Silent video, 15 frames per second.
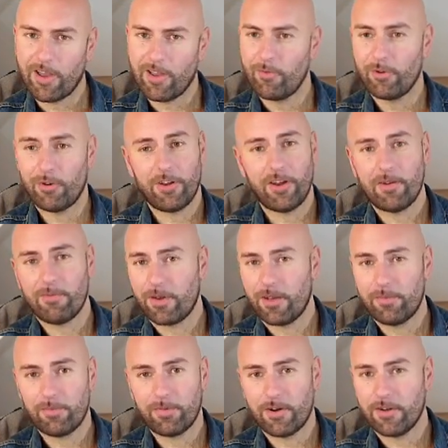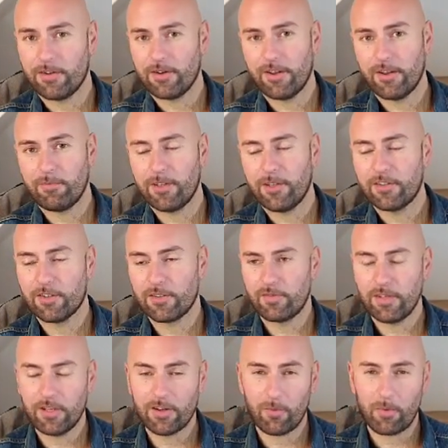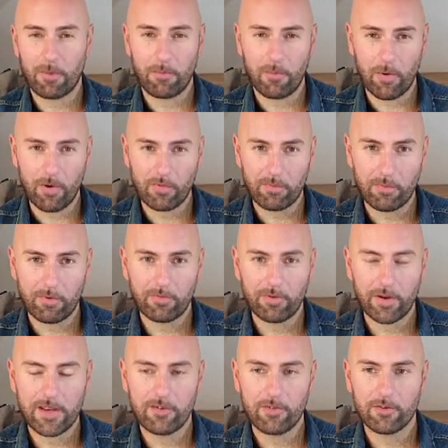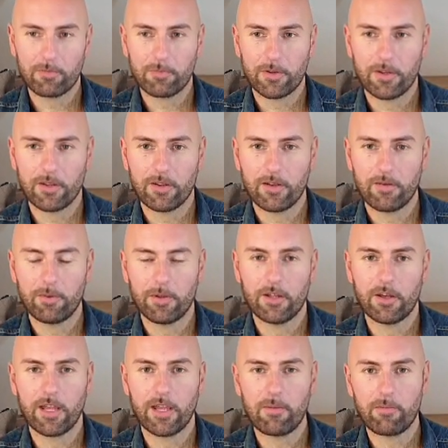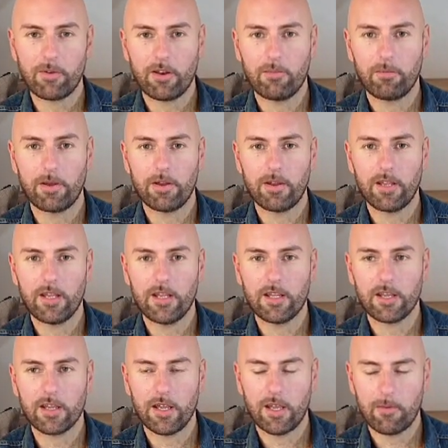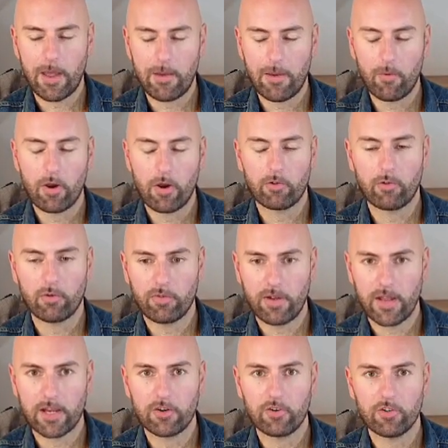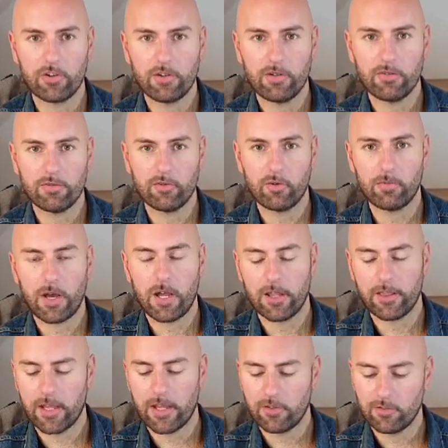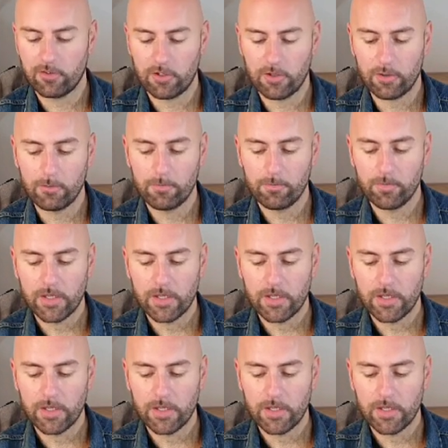I wouldn't go and buy Prada L'Homme because I think I want more from a fragrance, but I am going to buy Amouage Reflection, a full bottle of that soon.